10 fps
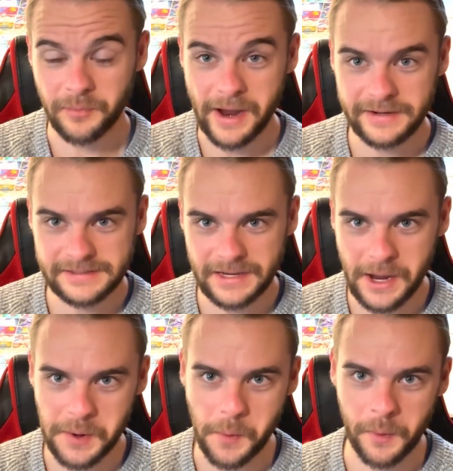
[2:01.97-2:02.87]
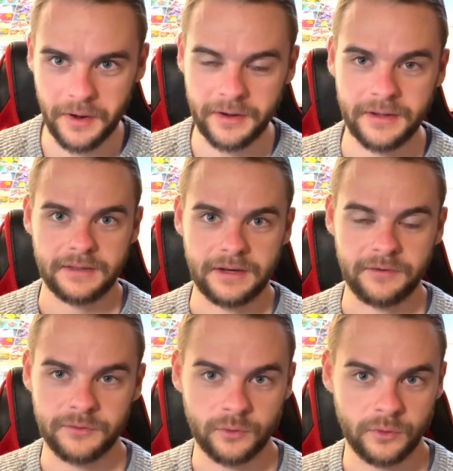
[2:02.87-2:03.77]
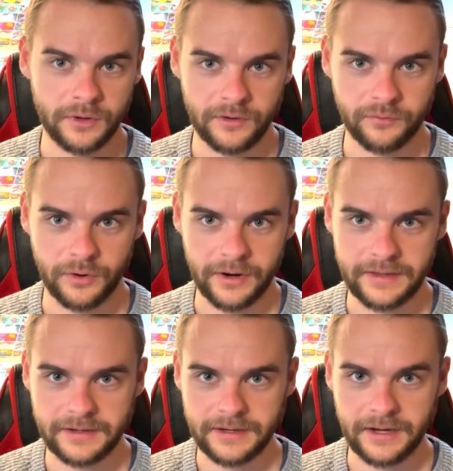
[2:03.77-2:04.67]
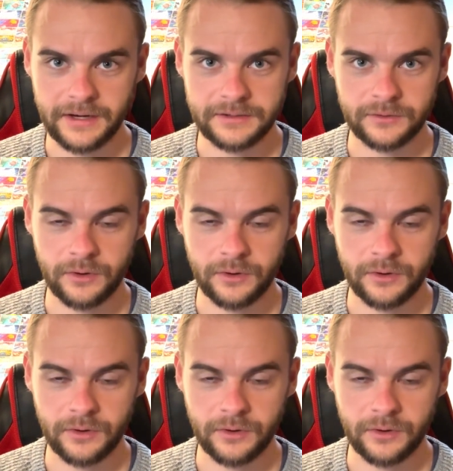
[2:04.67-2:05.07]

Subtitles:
buy this card, or then if you're looking for another card